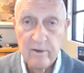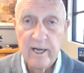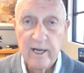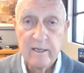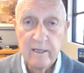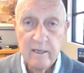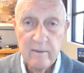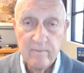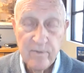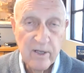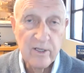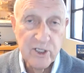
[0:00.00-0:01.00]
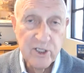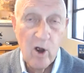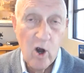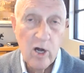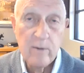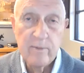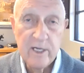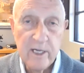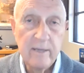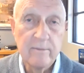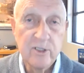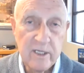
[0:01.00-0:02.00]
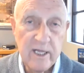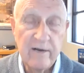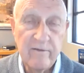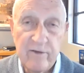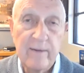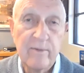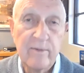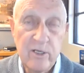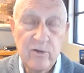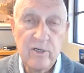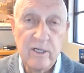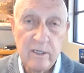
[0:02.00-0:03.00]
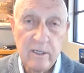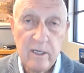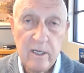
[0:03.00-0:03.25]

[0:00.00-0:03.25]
right? Some harm comes to that family unit.